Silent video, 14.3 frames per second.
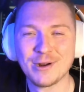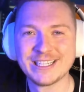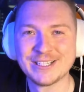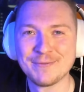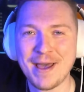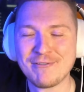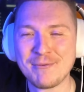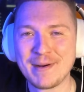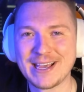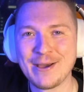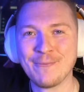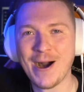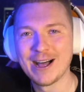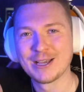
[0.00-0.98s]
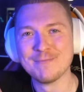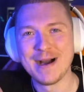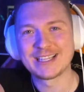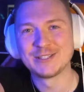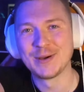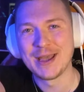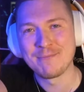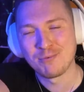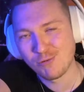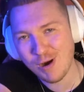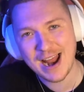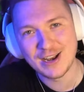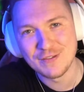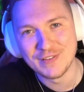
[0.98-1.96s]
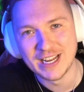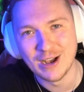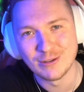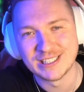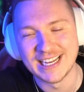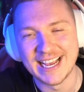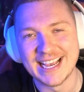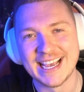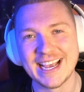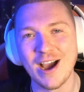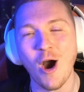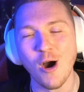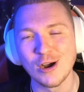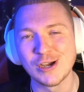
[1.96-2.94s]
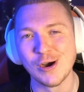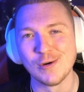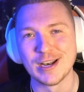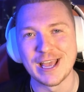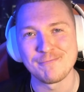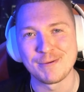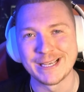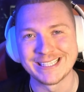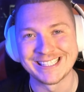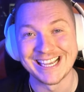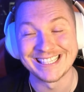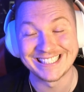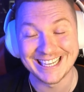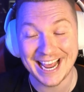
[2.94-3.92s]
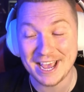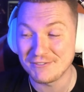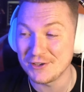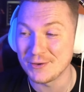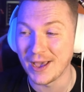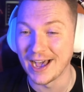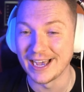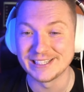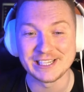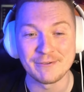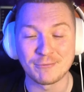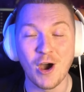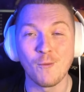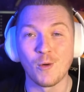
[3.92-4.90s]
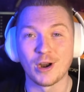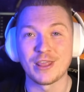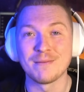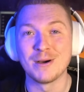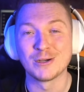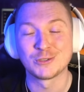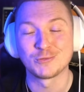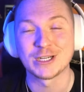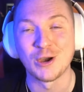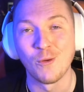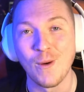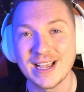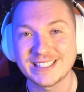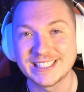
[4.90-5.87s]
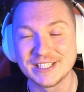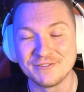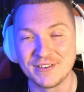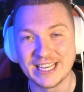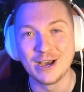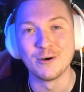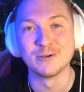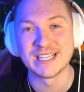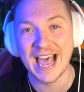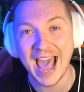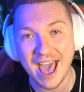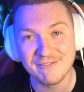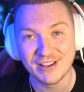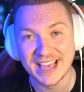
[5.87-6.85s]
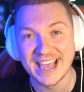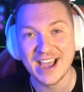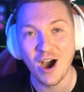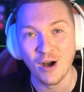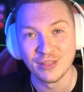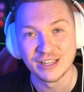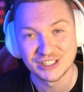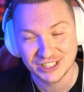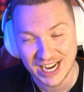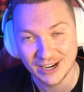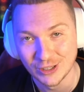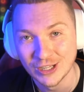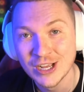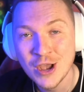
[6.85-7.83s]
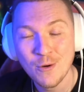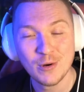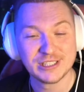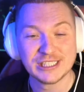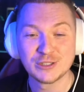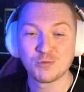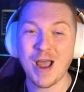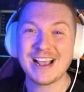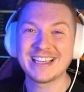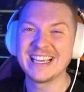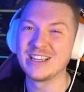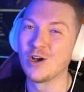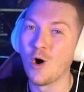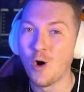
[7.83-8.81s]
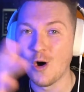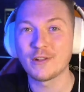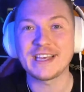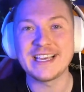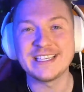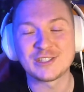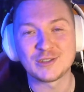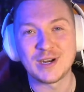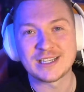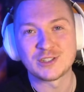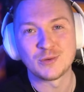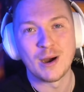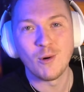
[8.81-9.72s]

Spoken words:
What is up, everybody, and welcome back to a brand new video today here on CodeNamePizza. And today for you guys, I've got one of the most requested videos ever here on the channel, which is ranking all the Easter eggs